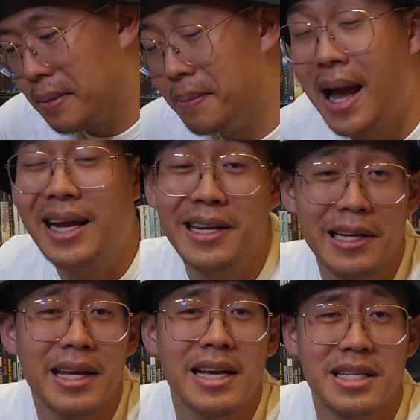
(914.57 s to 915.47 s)
Back in the
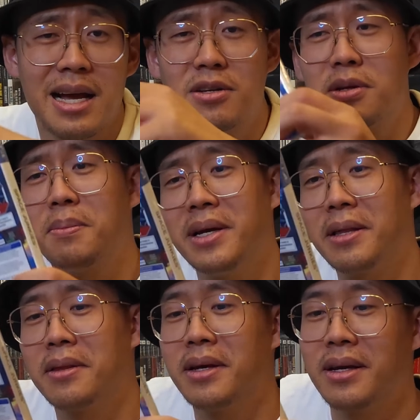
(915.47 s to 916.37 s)
days, that was a big
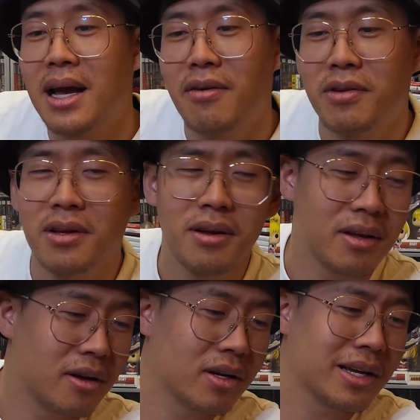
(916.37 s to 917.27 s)
thing, having
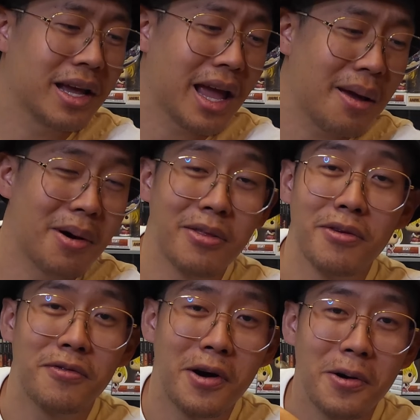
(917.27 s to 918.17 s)
a game on the
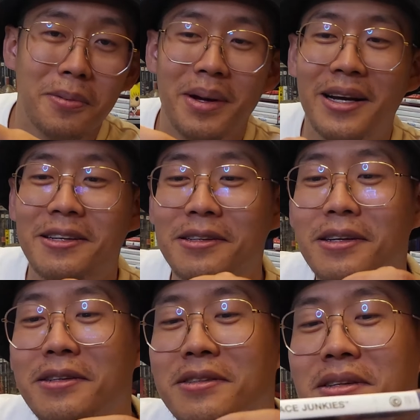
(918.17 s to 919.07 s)
phone back in the
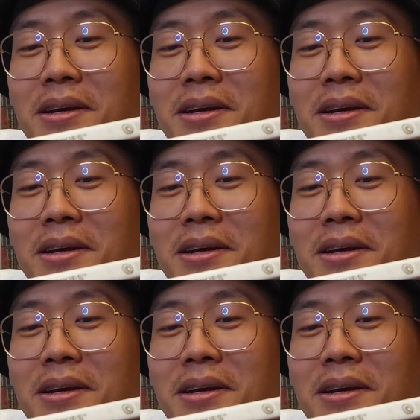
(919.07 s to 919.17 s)
days.